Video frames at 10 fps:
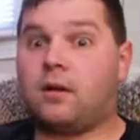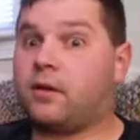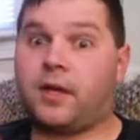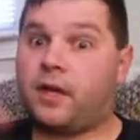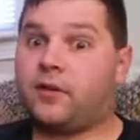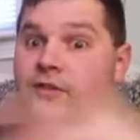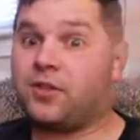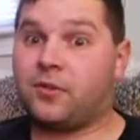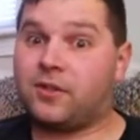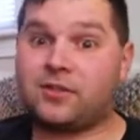Okay, let's
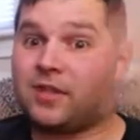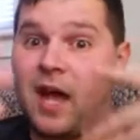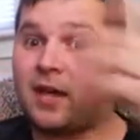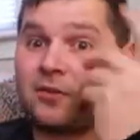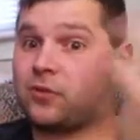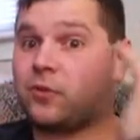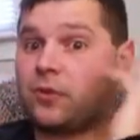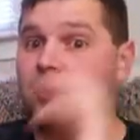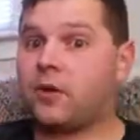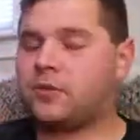see where this kind of sort
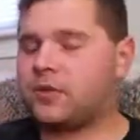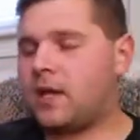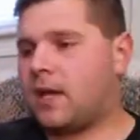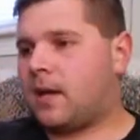of goes.